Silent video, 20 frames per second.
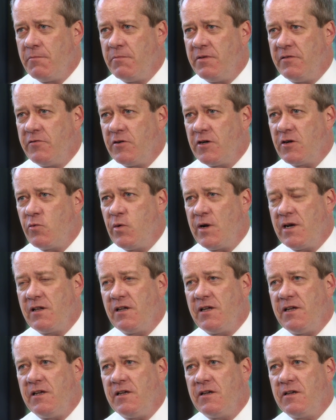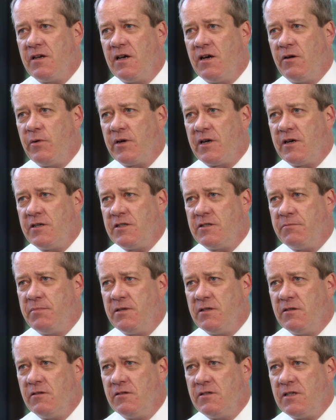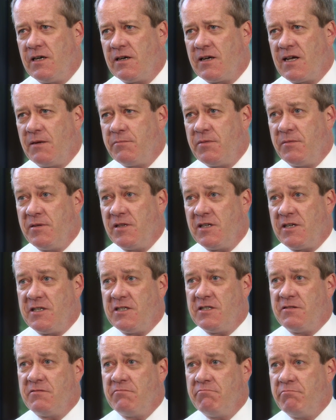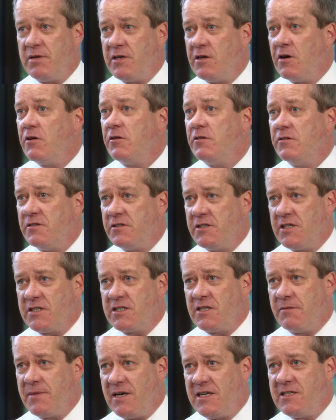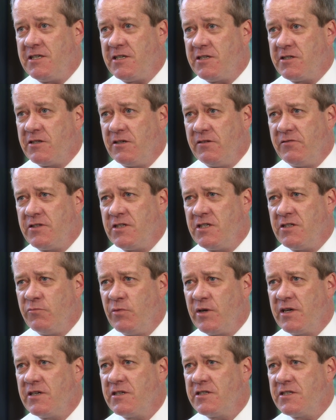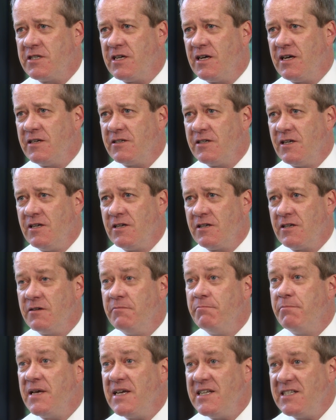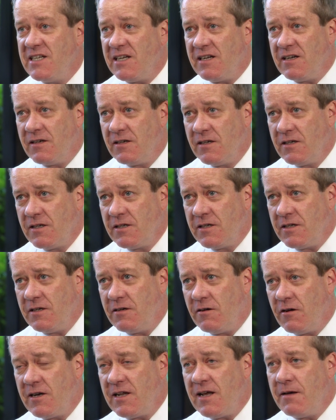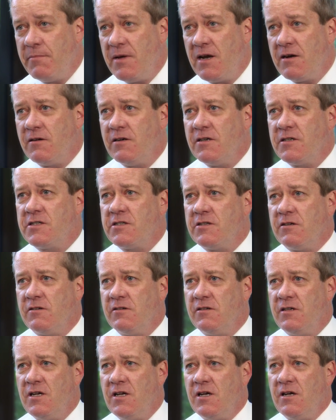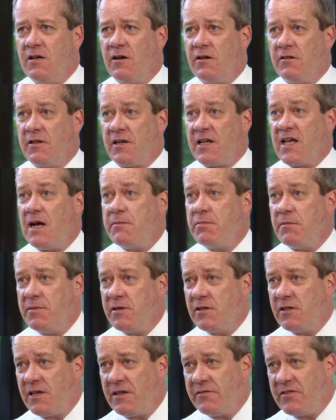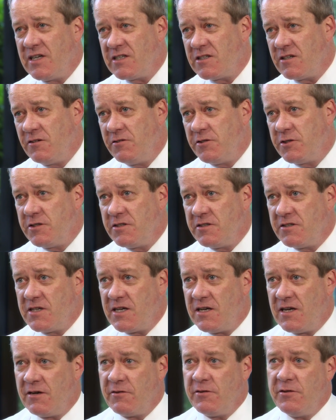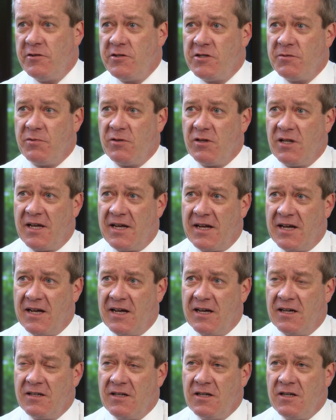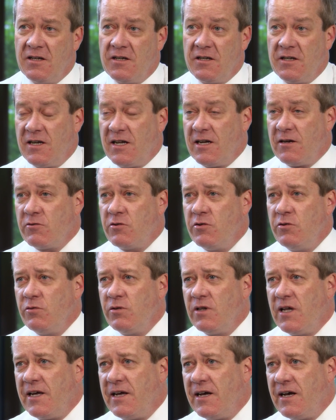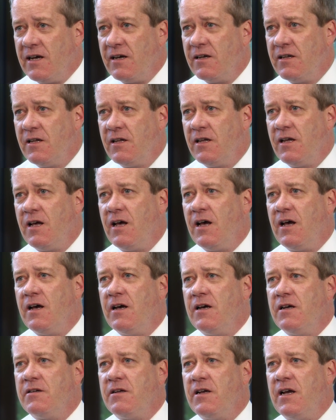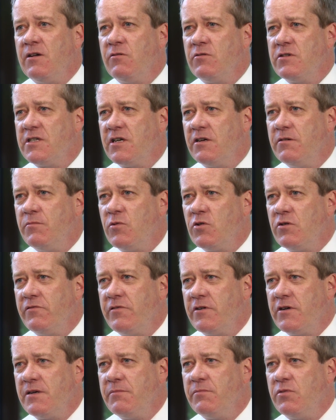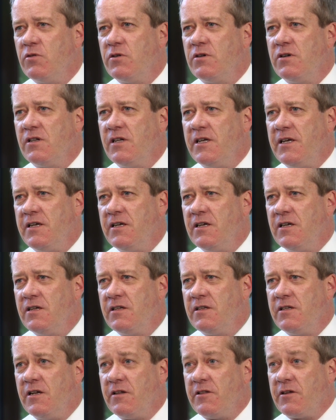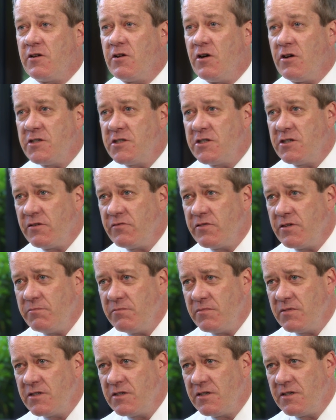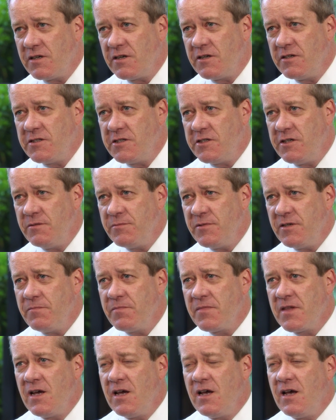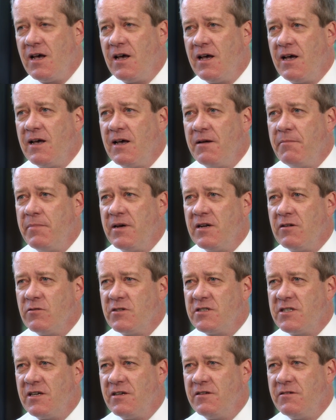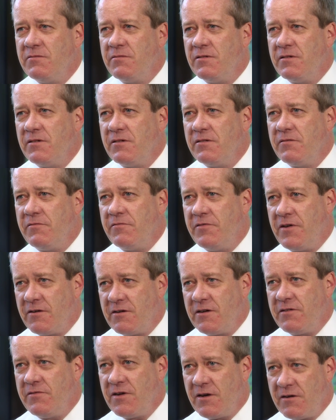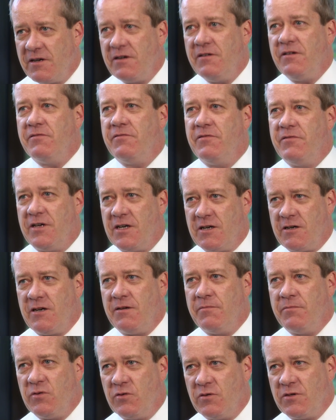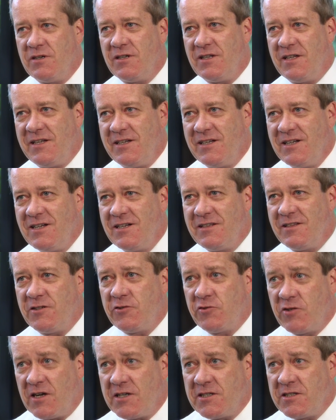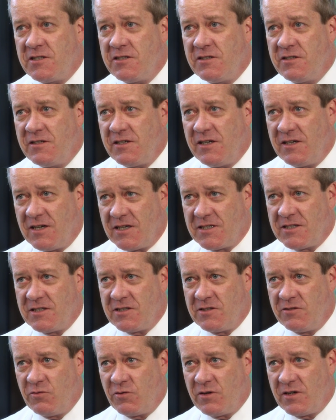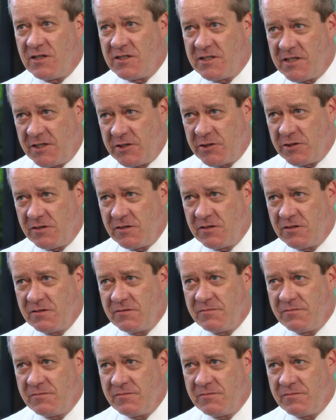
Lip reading: But very quickly, we're going to build our capabilities beyond just the basic services, and we're going to start competing on our merits, on the capability of our solutions, how usable they are, how cool they are, and also, very importantly, the cost of them to the consumer, but also very, very, very importantly, the trust in us as an organisation.